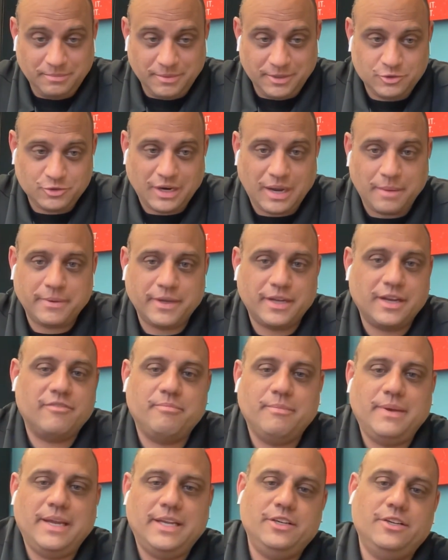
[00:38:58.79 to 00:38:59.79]
but dropping
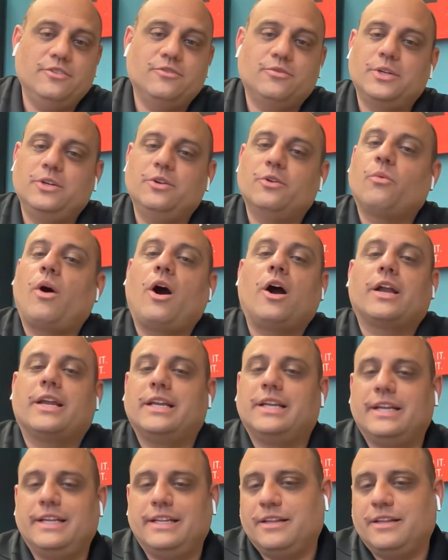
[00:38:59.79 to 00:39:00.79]
off menus when you're walking